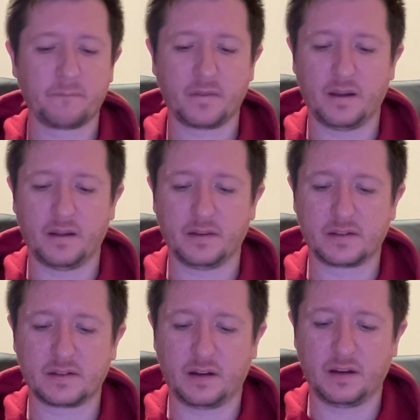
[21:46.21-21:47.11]
and the
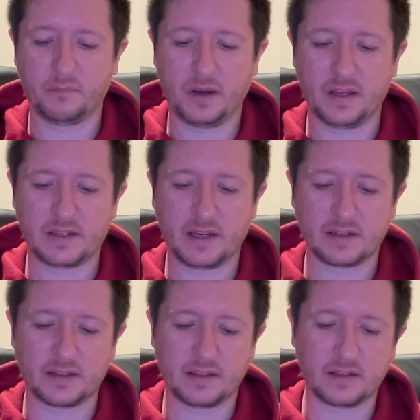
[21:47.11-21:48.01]
style of my
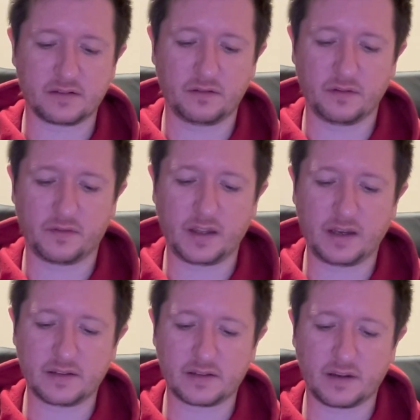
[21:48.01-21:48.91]
attacks and that sort of
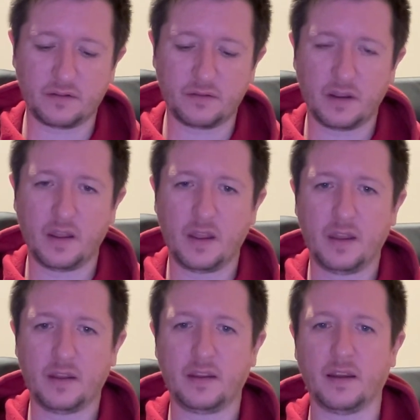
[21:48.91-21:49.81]
thing. So
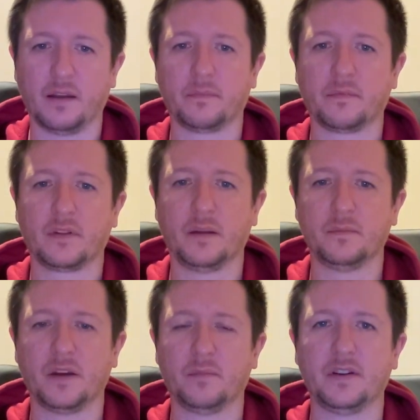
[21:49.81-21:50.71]
yeah, I'm
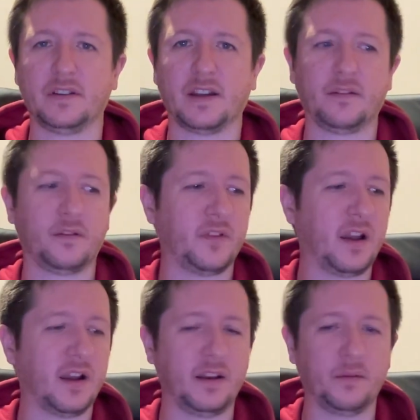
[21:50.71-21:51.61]
doubling down on
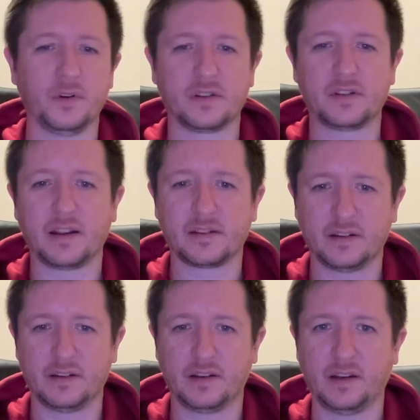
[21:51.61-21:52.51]
that, and it works
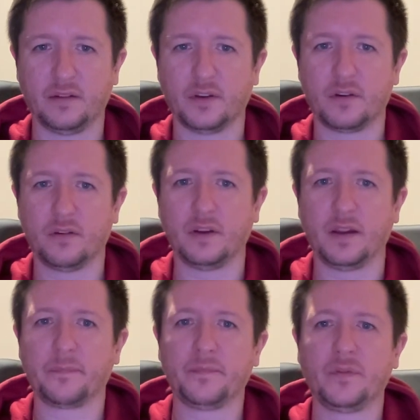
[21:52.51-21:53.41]
excellently on the
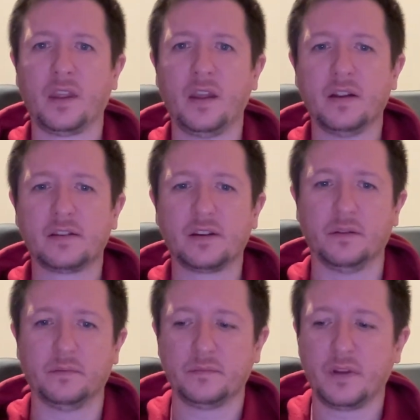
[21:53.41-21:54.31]
cornet.
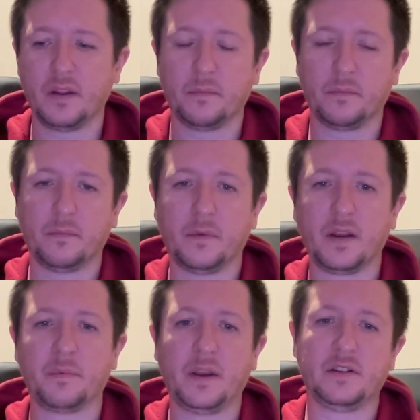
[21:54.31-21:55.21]
So
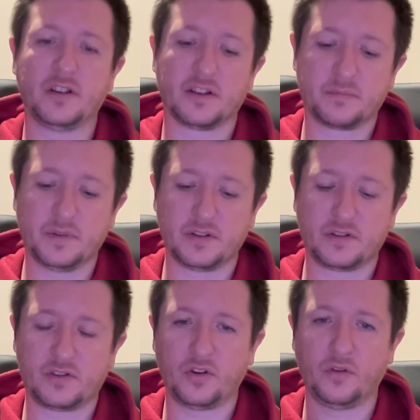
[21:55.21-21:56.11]
Mike made adjustments
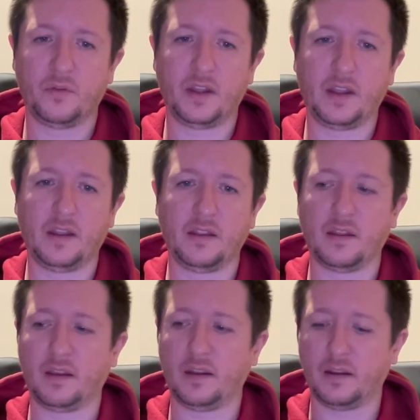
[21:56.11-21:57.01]
to
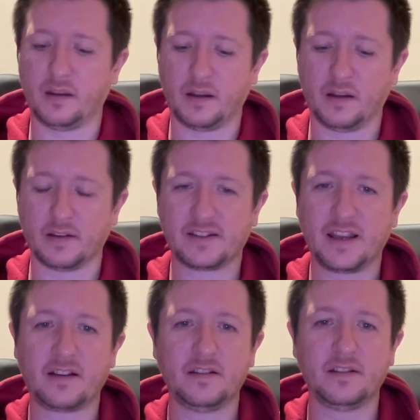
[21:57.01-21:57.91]
the
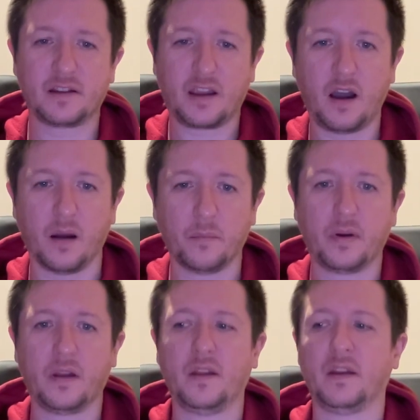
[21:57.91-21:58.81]
second cup.
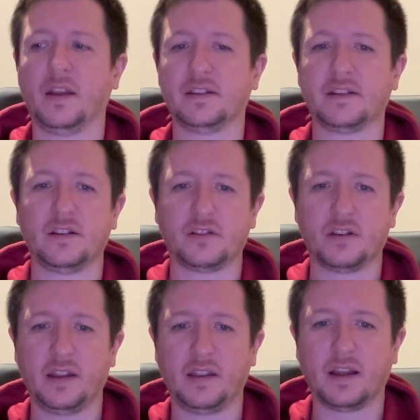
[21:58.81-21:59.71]

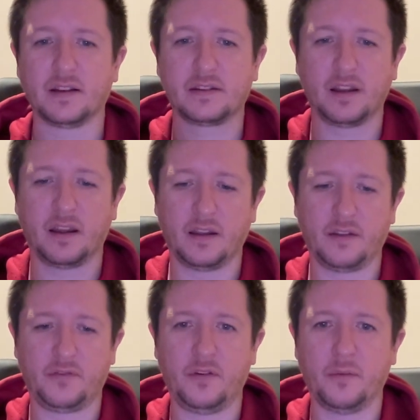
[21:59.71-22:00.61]
Essentially, that
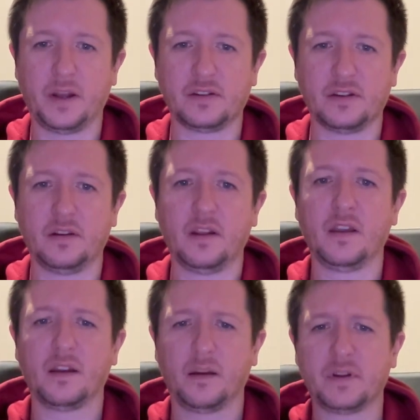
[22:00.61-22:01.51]
if you imagine
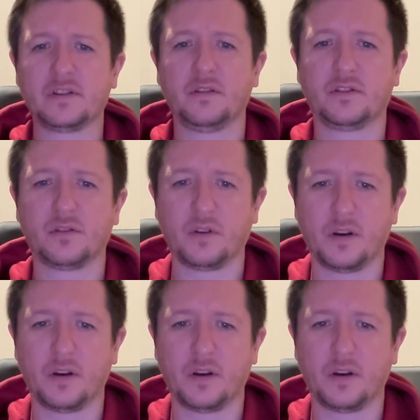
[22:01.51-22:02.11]
you're talking